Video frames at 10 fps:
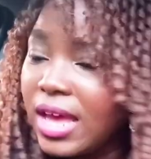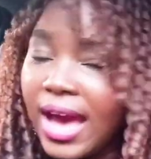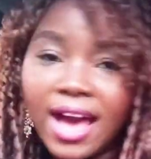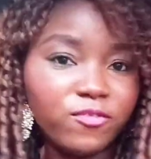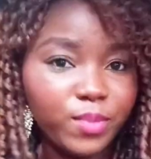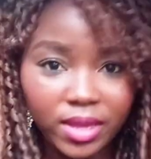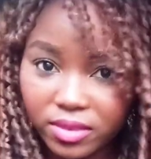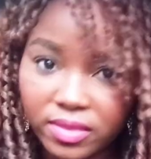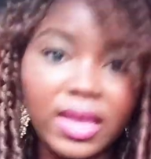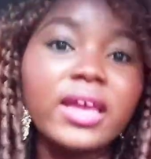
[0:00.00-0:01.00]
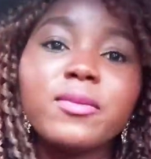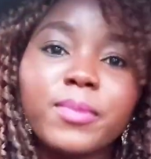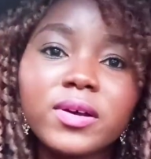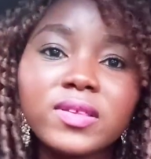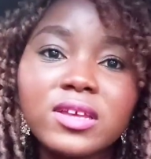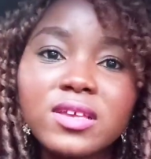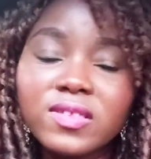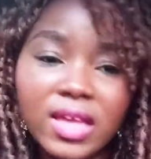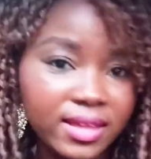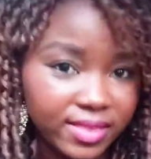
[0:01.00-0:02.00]
have been taking
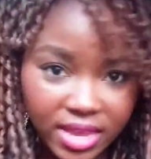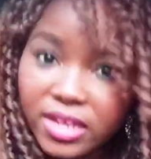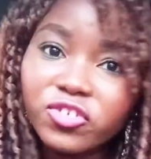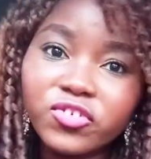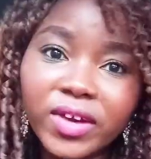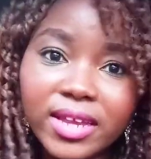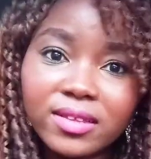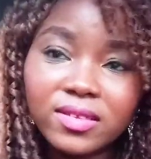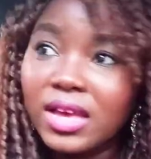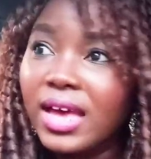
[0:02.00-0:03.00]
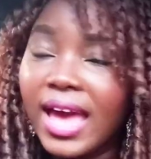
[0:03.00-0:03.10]
buses, taking trains,